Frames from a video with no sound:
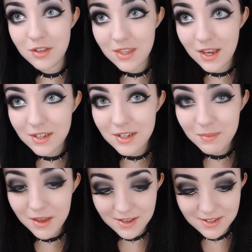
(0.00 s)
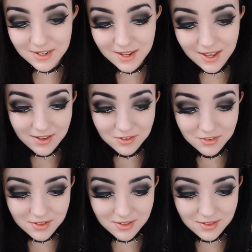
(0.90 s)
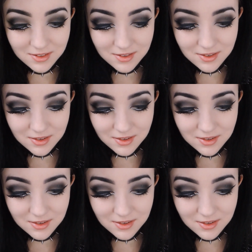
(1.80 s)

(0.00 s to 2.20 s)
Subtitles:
I'm just going to put that on.